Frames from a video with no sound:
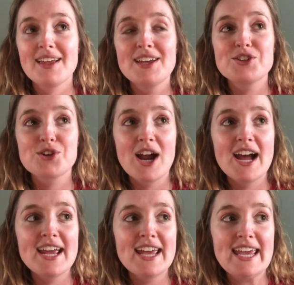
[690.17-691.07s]

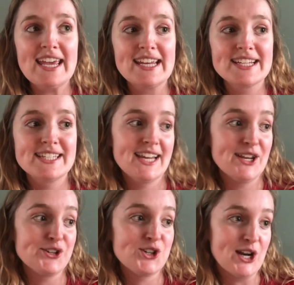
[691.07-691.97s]
Try and sit
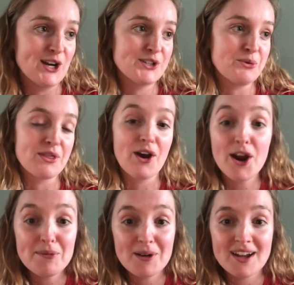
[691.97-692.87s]
in chairs with
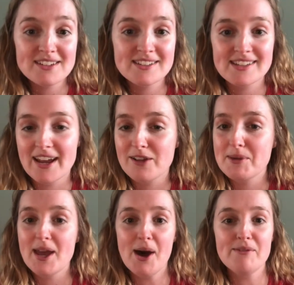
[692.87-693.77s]
armrests. That'll
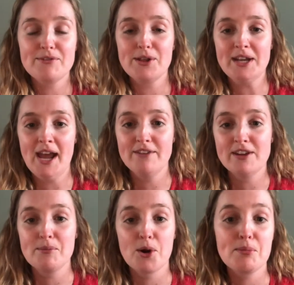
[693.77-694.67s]
be helpful in
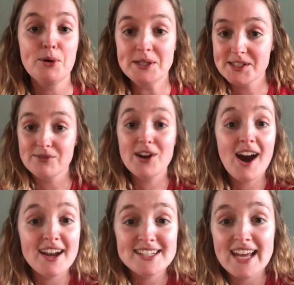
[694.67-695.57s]
having more points of
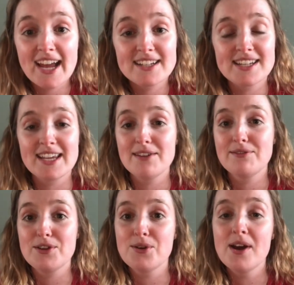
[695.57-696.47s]
contact to
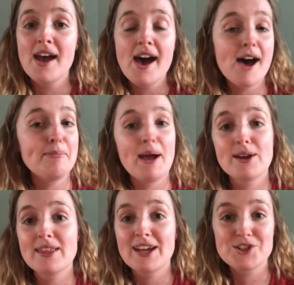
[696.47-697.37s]
get you up out
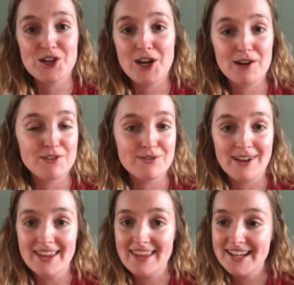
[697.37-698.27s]
of that chair if you
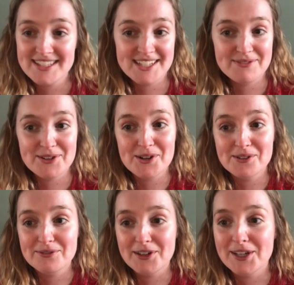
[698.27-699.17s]
find that's
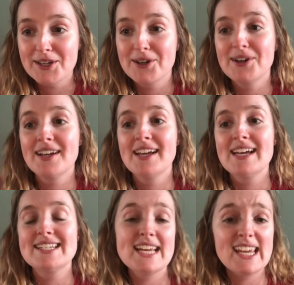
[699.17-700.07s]
difficult for you.
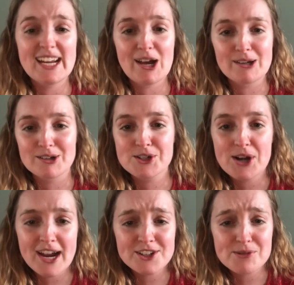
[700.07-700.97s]
Taking out your
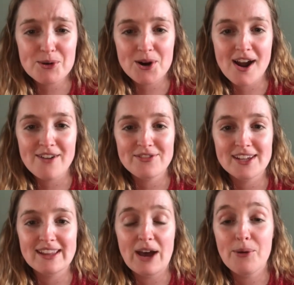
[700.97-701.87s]
trash more
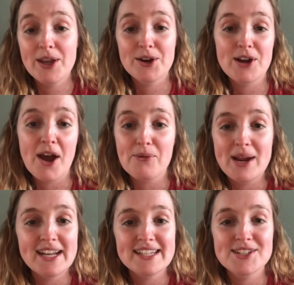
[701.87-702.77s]
often, that way you're not
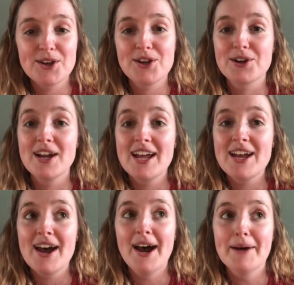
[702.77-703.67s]
waiting till your
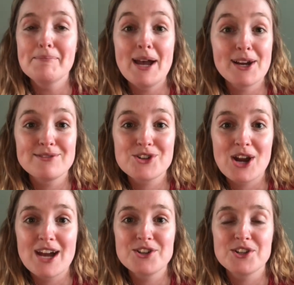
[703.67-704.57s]
bag of
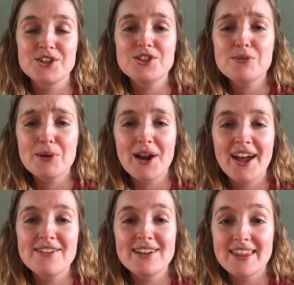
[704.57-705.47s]
trash is super
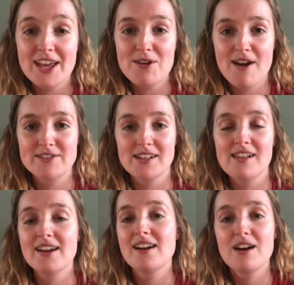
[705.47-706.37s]
heavy that you have to
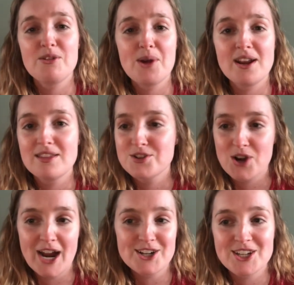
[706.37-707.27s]
lug it all the way to the
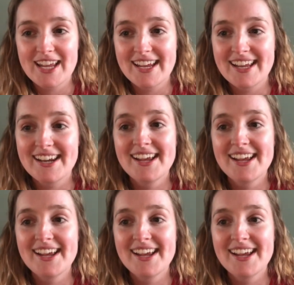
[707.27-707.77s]
trash can.